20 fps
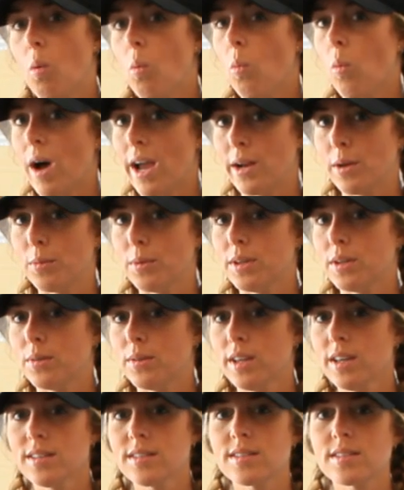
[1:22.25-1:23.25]
Why do we do
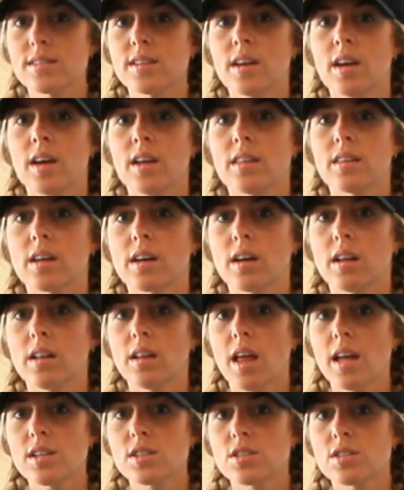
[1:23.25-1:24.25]
this? The
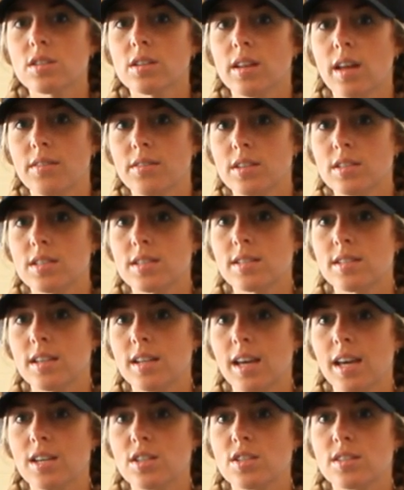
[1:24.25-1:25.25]
clutch lever
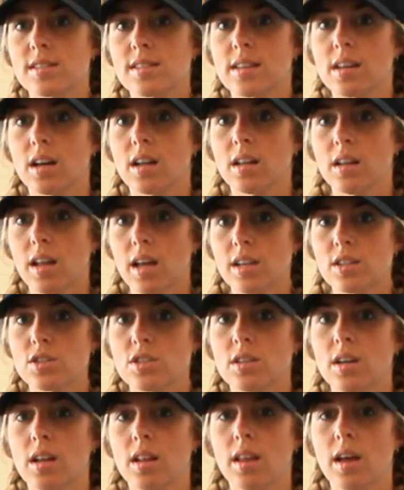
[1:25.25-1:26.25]
disengages the
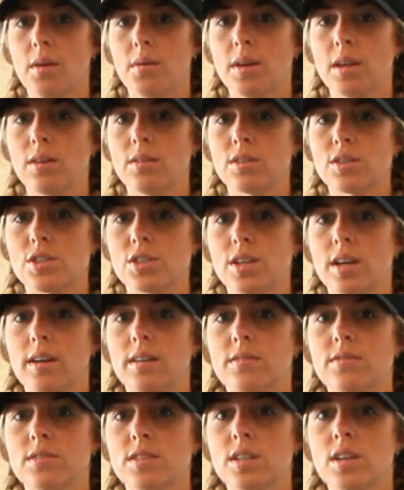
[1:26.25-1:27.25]
clutch, allowing you to
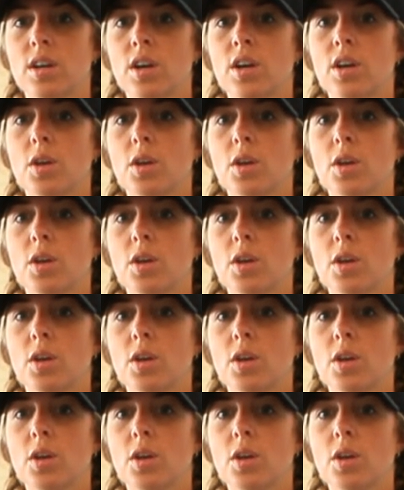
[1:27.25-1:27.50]
shift.